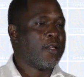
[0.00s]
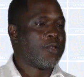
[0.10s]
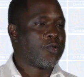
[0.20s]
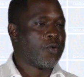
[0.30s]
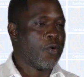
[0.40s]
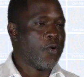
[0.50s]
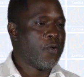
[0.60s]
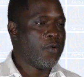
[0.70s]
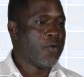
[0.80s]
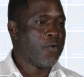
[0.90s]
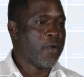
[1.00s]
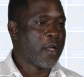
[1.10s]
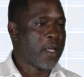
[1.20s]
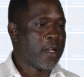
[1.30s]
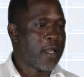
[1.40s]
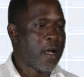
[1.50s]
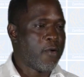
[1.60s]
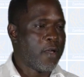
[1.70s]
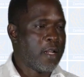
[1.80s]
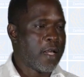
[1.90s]
So we can
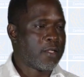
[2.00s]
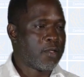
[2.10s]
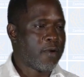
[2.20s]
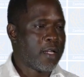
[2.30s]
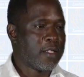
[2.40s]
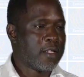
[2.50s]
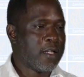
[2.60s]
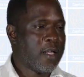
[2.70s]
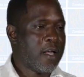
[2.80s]
now illustrate